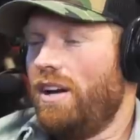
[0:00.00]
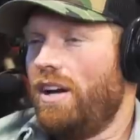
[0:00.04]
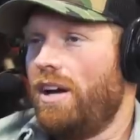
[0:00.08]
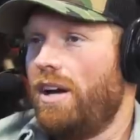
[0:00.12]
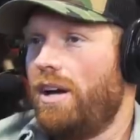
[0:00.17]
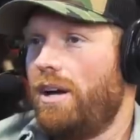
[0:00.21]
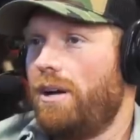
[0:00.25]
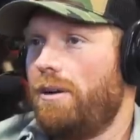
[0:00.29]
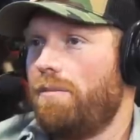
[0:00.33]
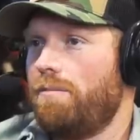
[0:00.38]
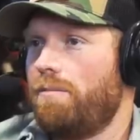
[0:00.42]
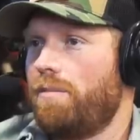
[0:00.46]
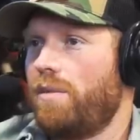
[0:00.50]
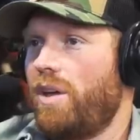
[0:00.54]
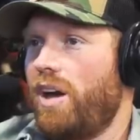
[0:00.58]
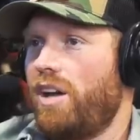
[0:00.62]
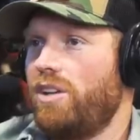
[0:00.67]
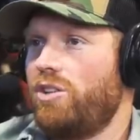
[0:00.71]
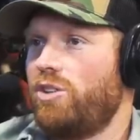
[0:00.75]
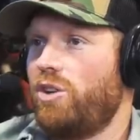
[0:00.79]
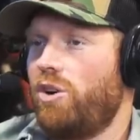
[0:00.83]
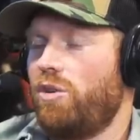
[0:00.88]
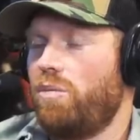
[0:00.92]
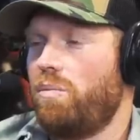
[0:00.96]
um, I
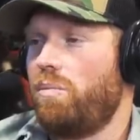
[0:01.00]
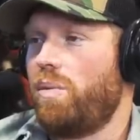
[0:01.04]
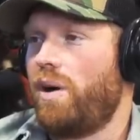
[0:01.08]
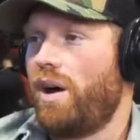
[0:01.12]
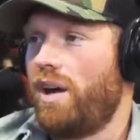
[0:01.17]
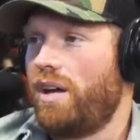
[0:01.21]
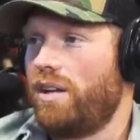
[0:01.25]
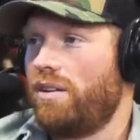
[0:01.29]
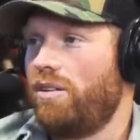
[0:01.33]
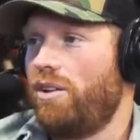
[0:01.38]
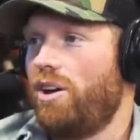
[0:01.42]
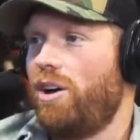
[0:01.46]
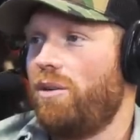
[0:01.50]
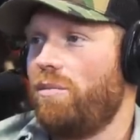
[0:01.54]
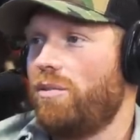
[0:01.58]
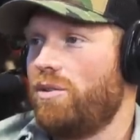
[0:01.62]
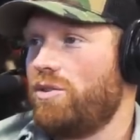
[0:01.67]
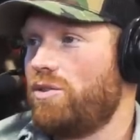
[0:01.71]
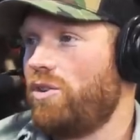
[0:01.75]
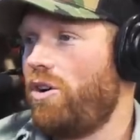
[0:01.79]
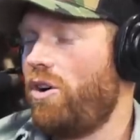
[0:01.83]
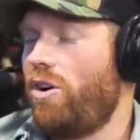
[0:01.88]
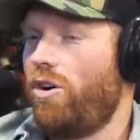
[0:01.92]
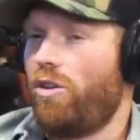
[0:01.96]
started buying
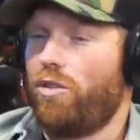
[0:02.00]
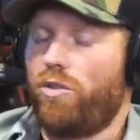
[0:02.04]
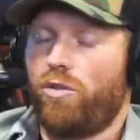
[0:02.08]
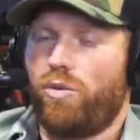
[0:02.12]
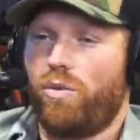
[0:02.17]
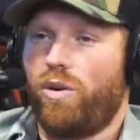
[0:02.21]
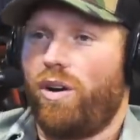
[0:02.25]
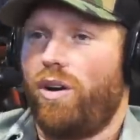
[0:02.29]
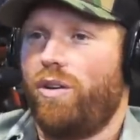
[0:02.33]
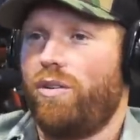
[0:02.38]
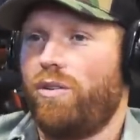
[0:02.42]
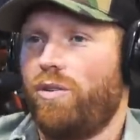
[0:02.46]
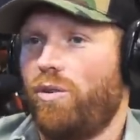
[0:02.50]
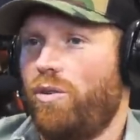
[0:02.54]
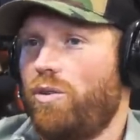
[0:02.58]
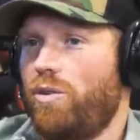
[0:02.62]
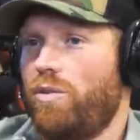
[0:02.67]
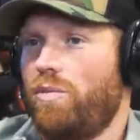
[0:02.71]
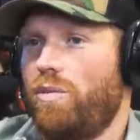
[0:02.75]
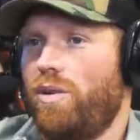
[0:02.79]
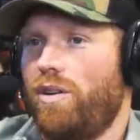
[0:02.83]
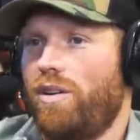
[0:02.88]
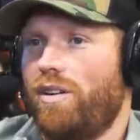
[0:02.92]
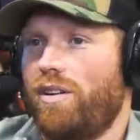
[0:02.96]
llamas all throughout North
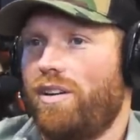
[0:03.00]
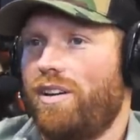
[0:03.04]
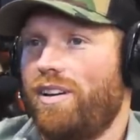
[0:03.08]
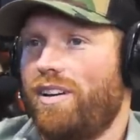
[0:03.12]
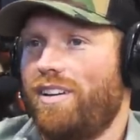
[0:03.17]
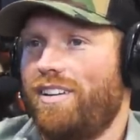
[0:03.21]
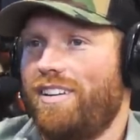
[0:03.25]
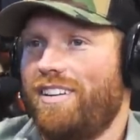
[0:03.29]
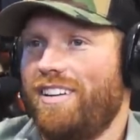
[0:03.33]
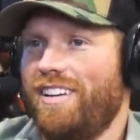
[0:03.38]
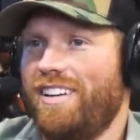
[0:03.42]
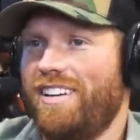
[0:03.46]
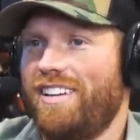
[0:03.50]
America,